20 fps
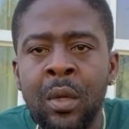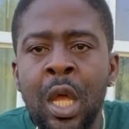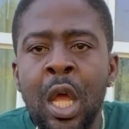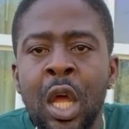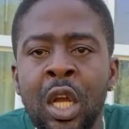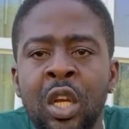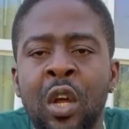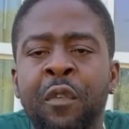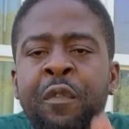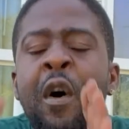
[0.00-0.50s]

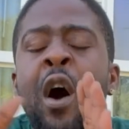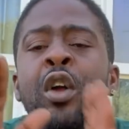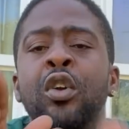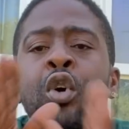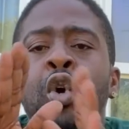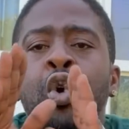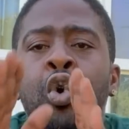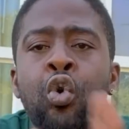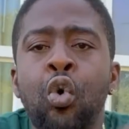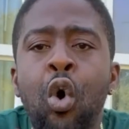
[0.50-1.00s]
No for no
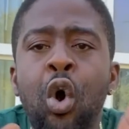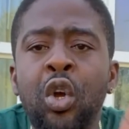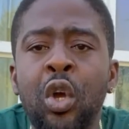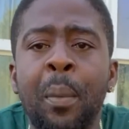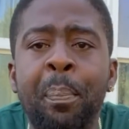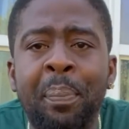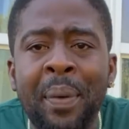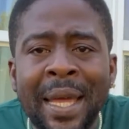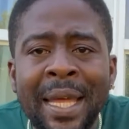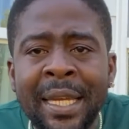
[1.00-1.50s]
grow no
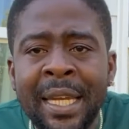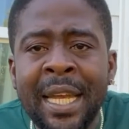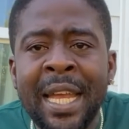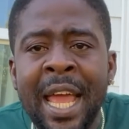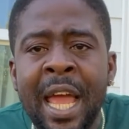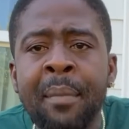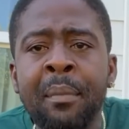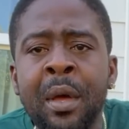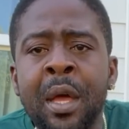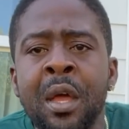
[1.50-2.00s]
pitney
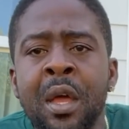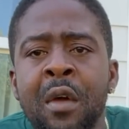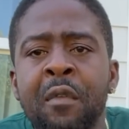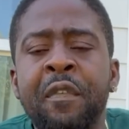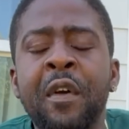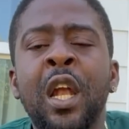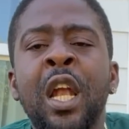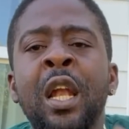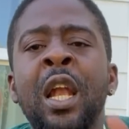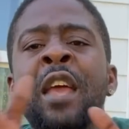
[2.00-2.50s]
them for
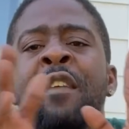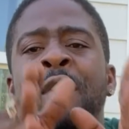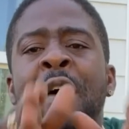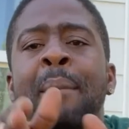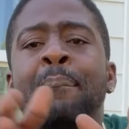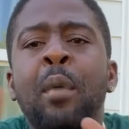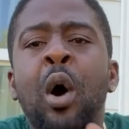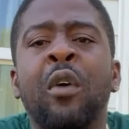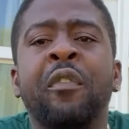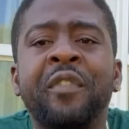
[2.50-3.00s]
live
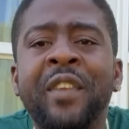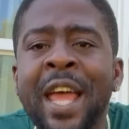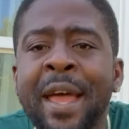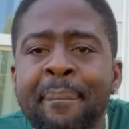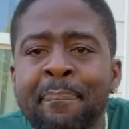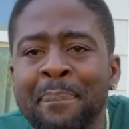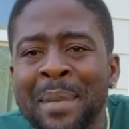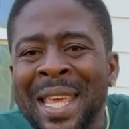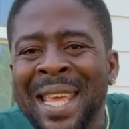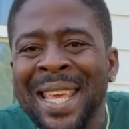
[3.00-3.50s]
above
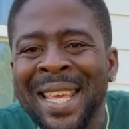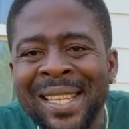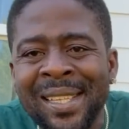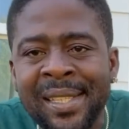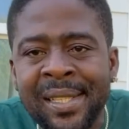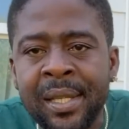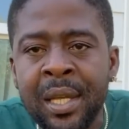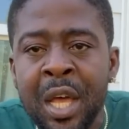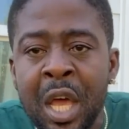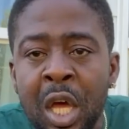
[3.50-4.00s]
them
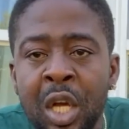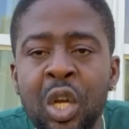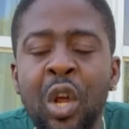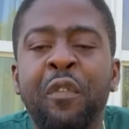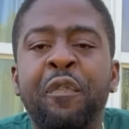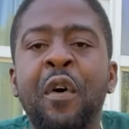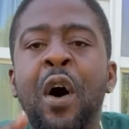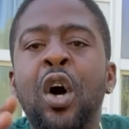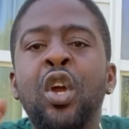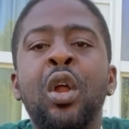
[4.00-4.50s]
means. No
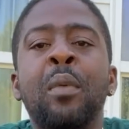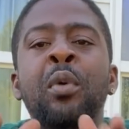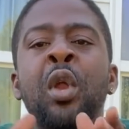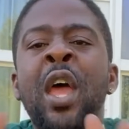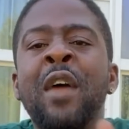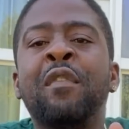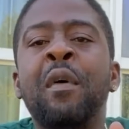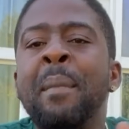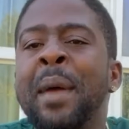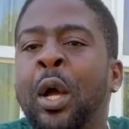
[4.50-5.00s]
for them
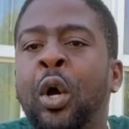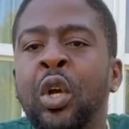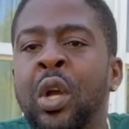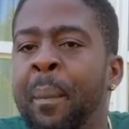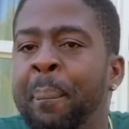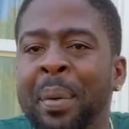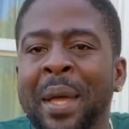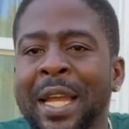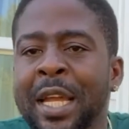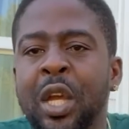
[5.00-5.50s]
never make no
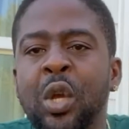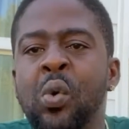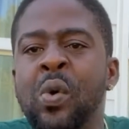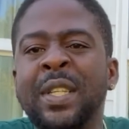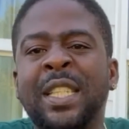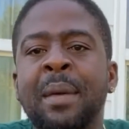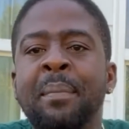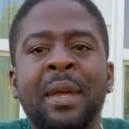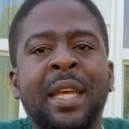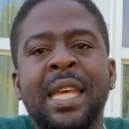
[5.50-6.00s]
pitney know
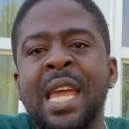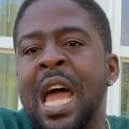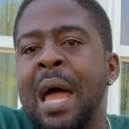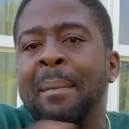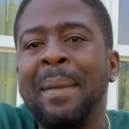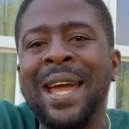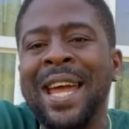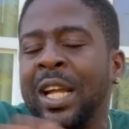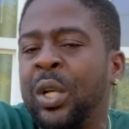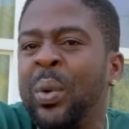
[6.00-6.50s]
say me can
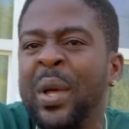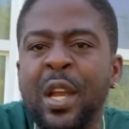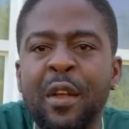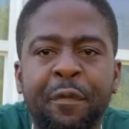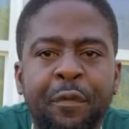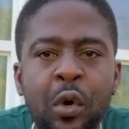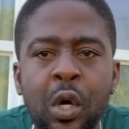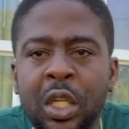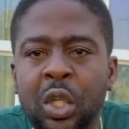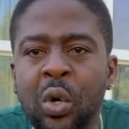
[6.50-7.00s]
buy a
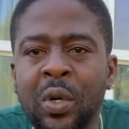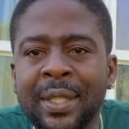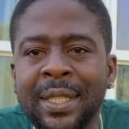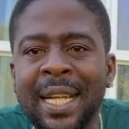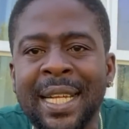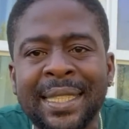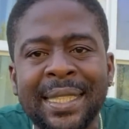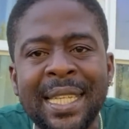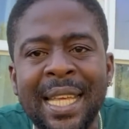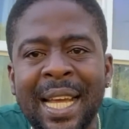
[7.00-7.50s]

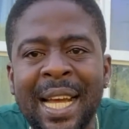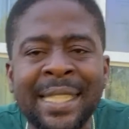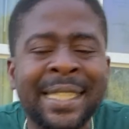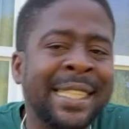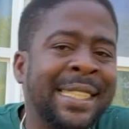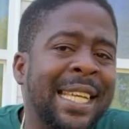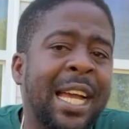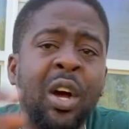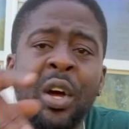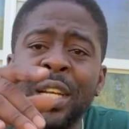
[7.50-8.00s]
24,000 sneakers and
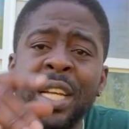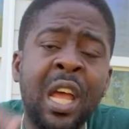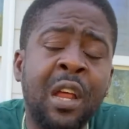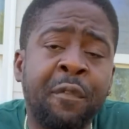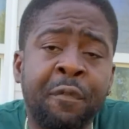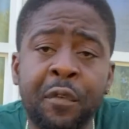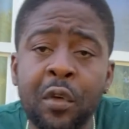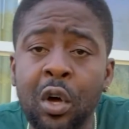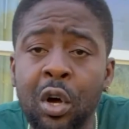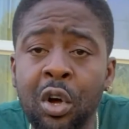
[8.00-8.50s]
say I go dead
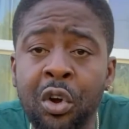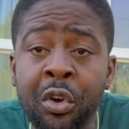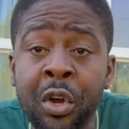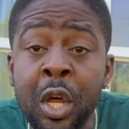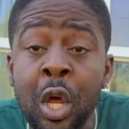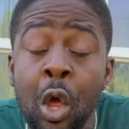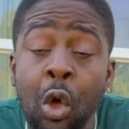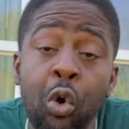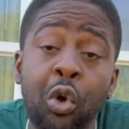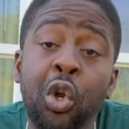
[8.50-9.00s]
for hungry.
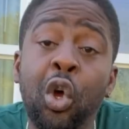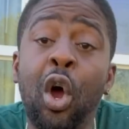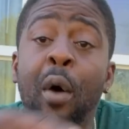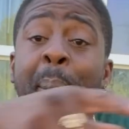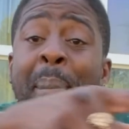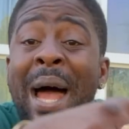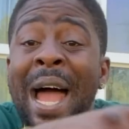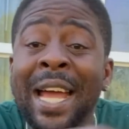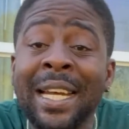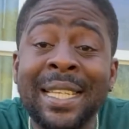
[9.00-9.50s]
When you go
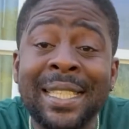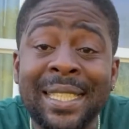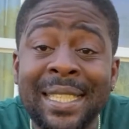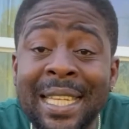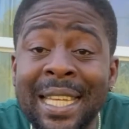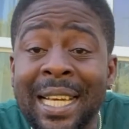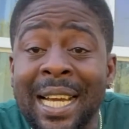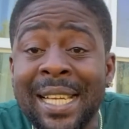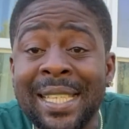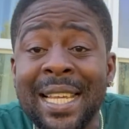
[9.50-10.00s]
buy the
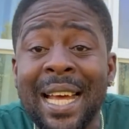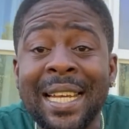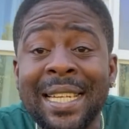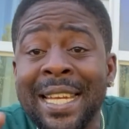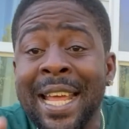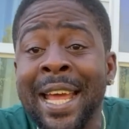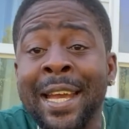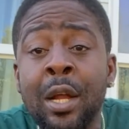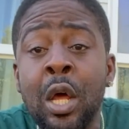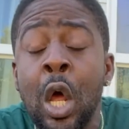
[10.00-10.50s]
sneakers and
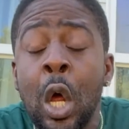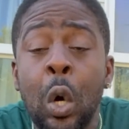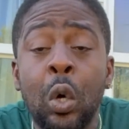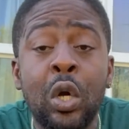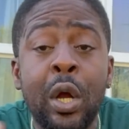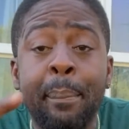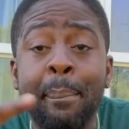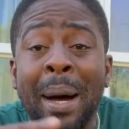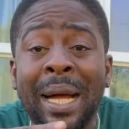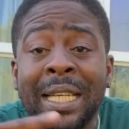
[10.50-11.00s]
then on
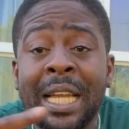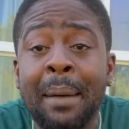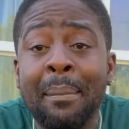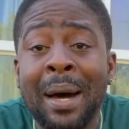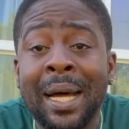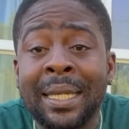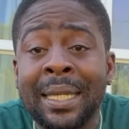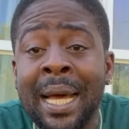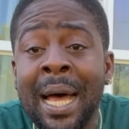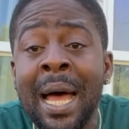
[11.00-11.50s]
the butter
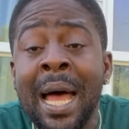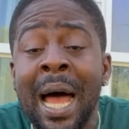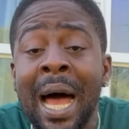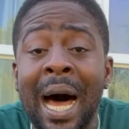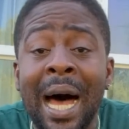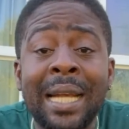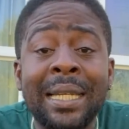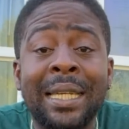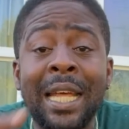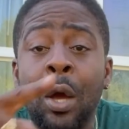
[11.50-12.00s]
butter
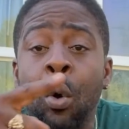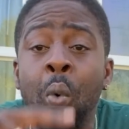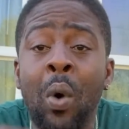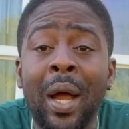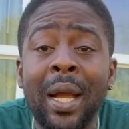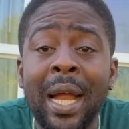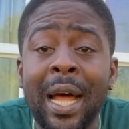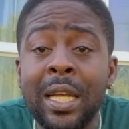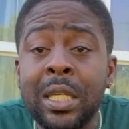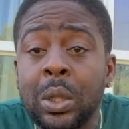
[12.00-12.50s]
and take
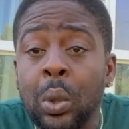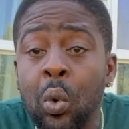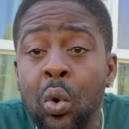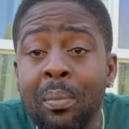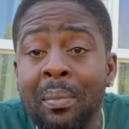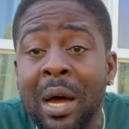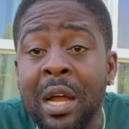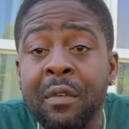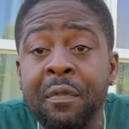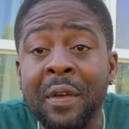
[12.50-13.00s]
one and two
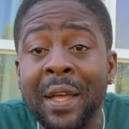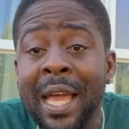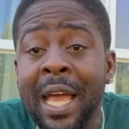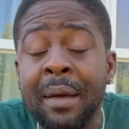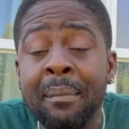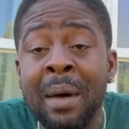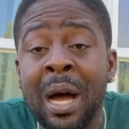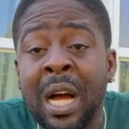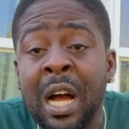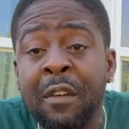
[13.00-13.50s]
man for get
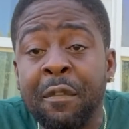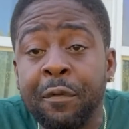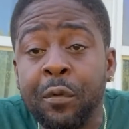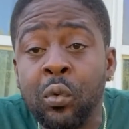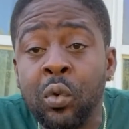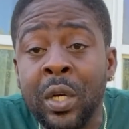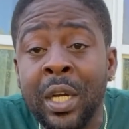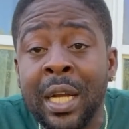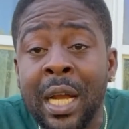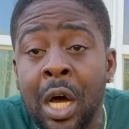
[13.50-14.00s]
back a
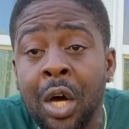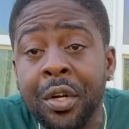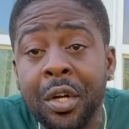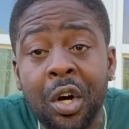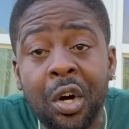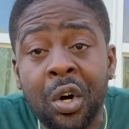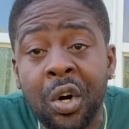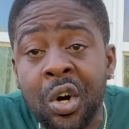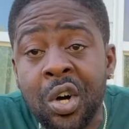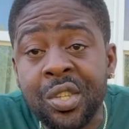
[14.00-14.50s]
food in on the
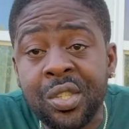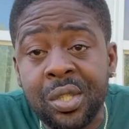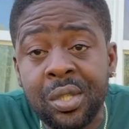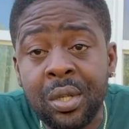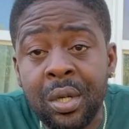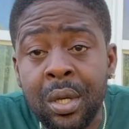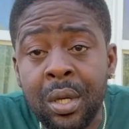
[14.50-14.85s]
horse.